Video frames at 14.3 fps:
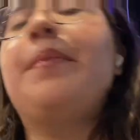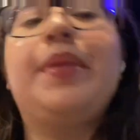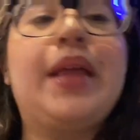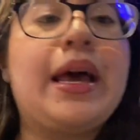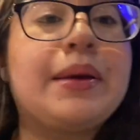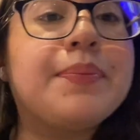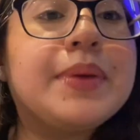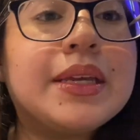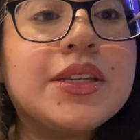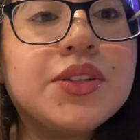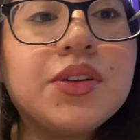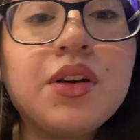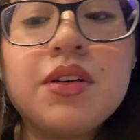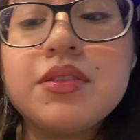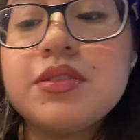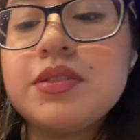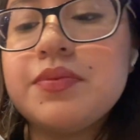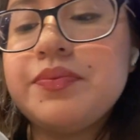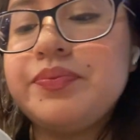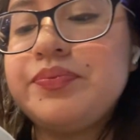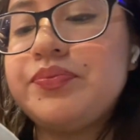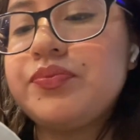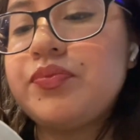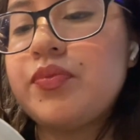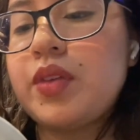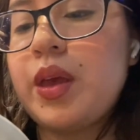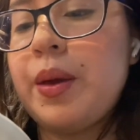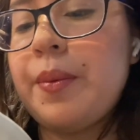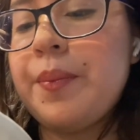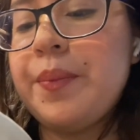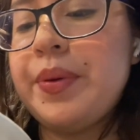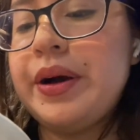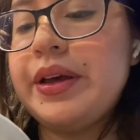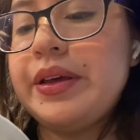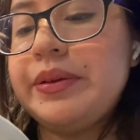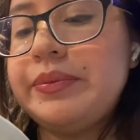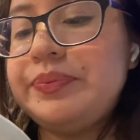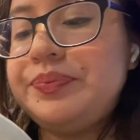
black bean sauce, but